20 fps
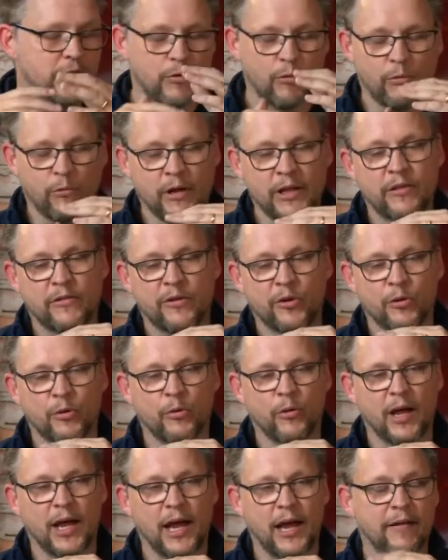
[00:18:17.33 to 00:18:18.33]
So we went
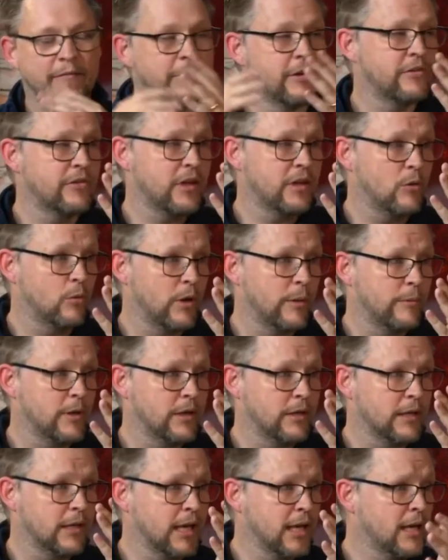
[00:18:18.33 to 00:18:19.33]
through every single weapon
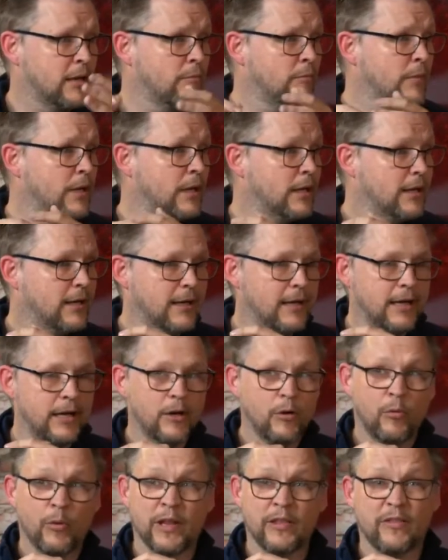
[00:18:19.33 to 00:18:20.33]
in the game,
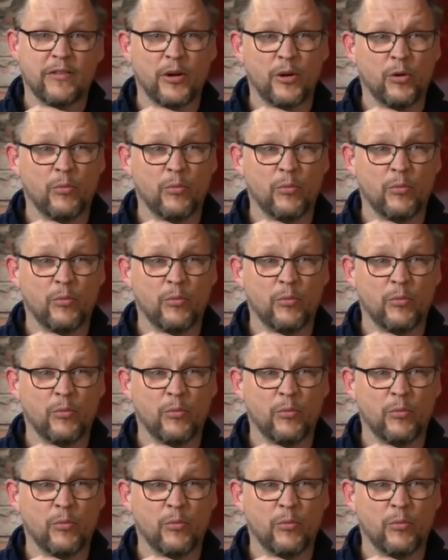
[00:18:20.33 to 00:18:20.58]
went through a